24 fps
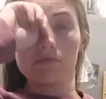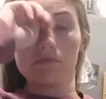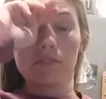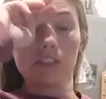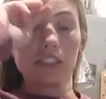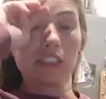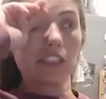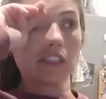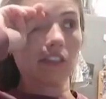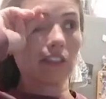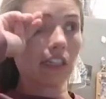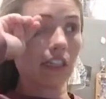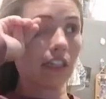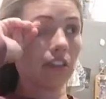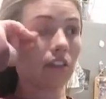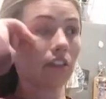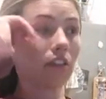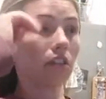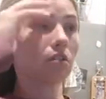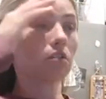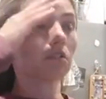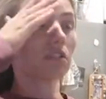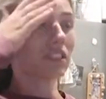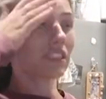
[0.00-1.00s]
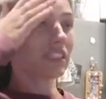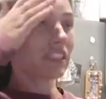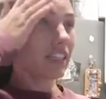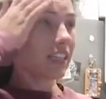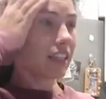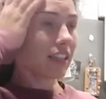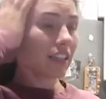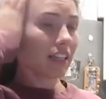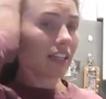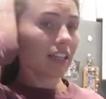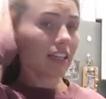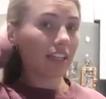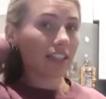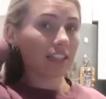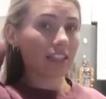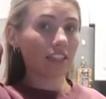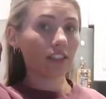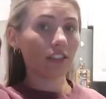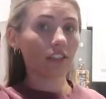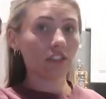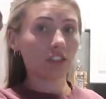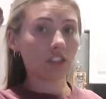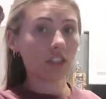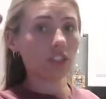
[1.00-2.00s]
So I don't know, we'll see. And then I guess
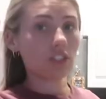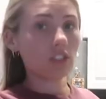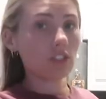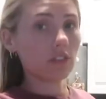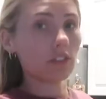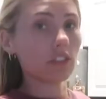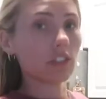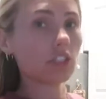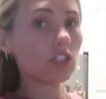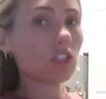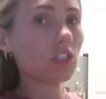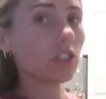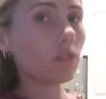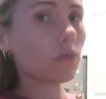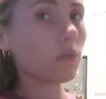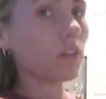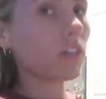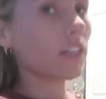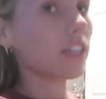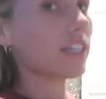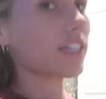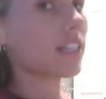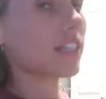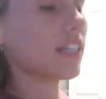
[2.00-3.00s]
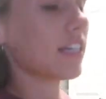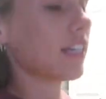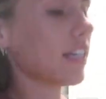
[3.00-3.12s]
I could just do the dishes while he's